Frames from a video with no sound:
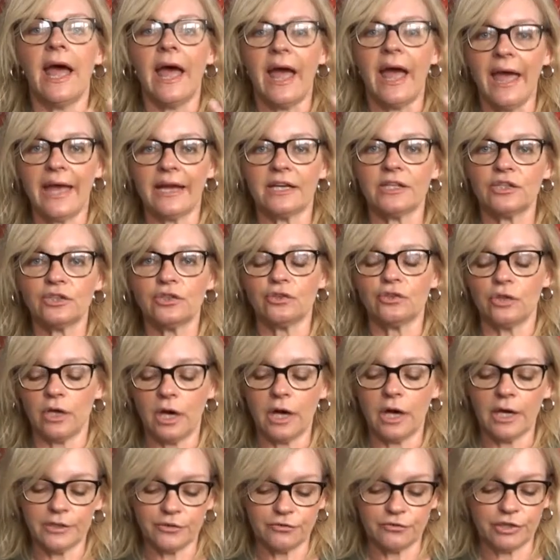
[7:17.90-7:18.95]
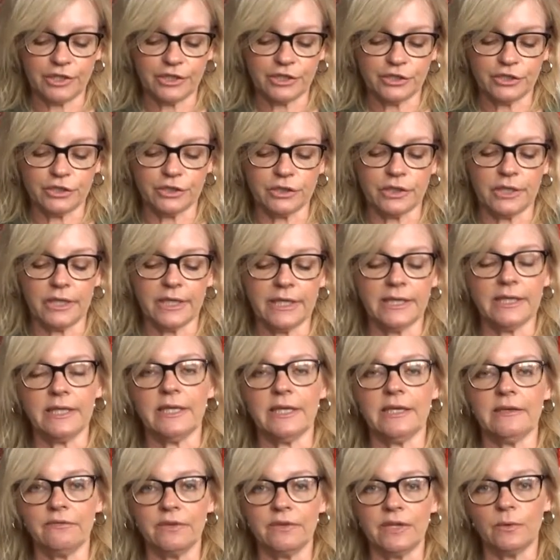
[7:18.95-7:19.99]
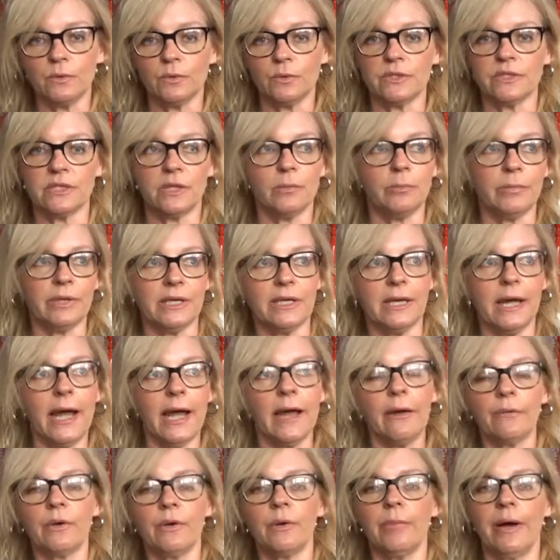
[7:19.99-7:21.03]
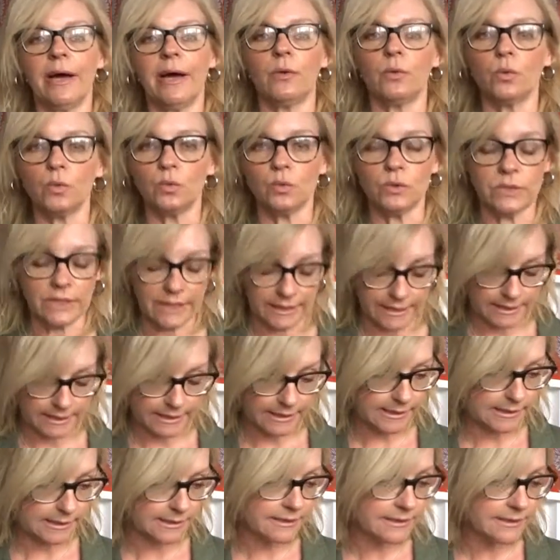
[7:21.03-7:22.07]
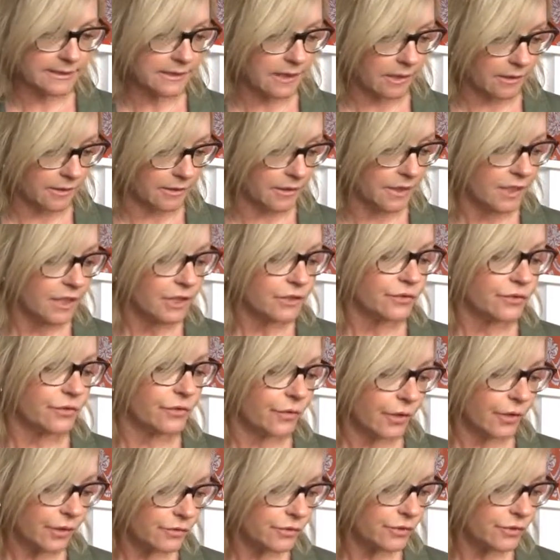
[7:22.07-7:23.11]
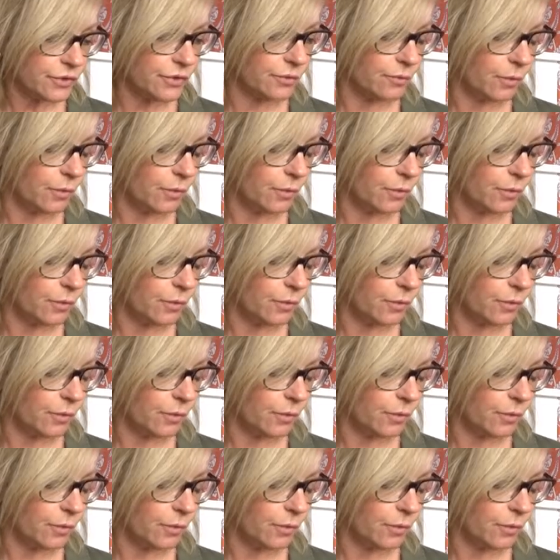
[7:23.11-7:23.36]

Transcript: extra hydration in the evening once I'd been out and about all day in the sun. So those two